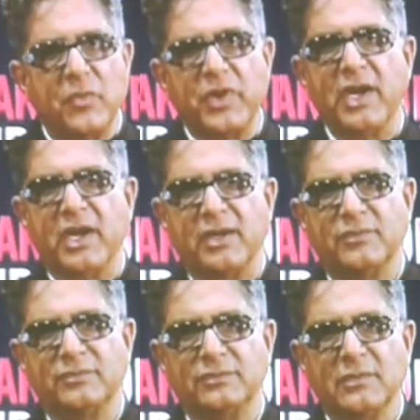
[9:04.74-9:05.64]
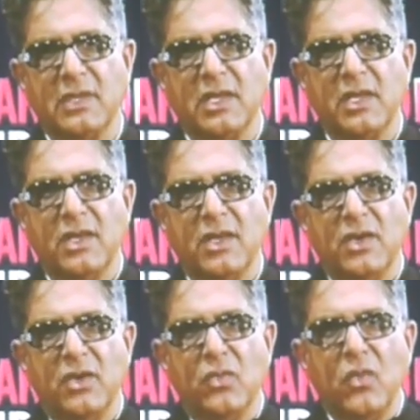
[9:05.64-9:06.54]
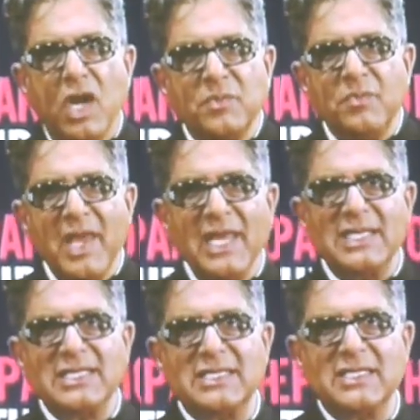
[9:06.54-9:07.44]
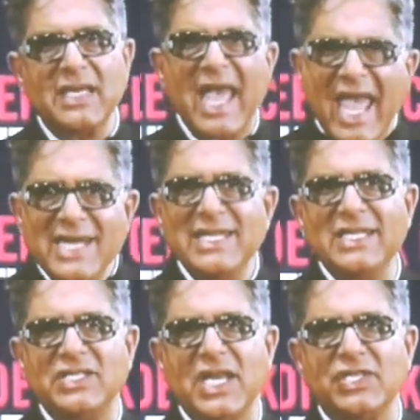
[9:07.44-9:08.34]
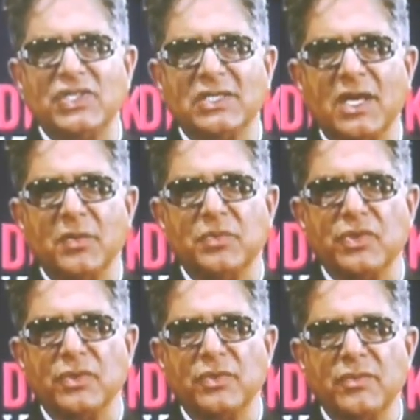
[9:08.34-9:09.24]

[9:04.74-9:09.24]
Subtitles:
prayer. What makes any intention come true?